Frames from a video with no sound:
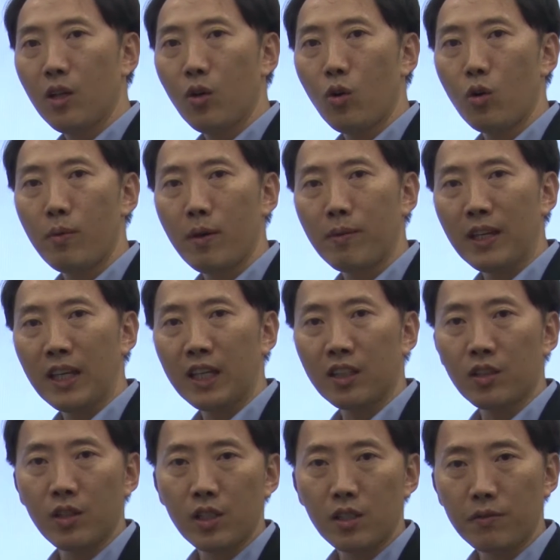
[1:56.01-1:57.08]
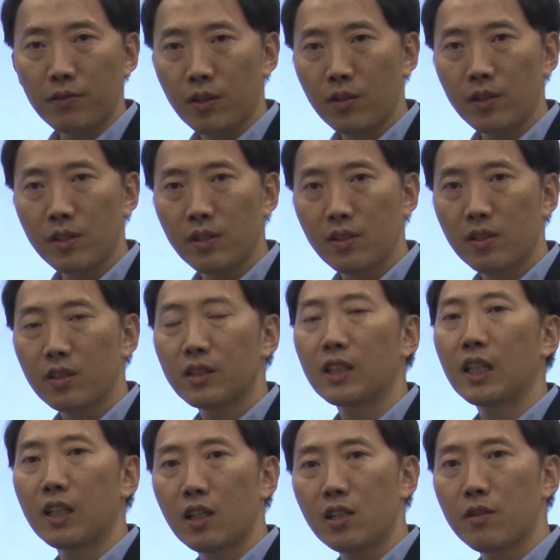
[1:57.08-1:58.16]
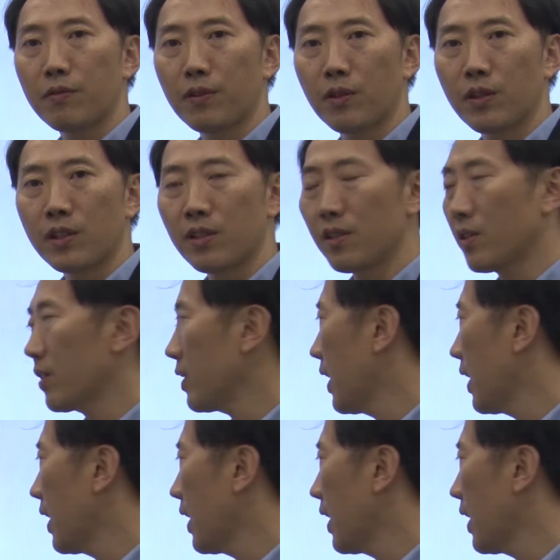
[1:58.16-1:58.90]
or maybe increase fluorescence, decrease fluorescence.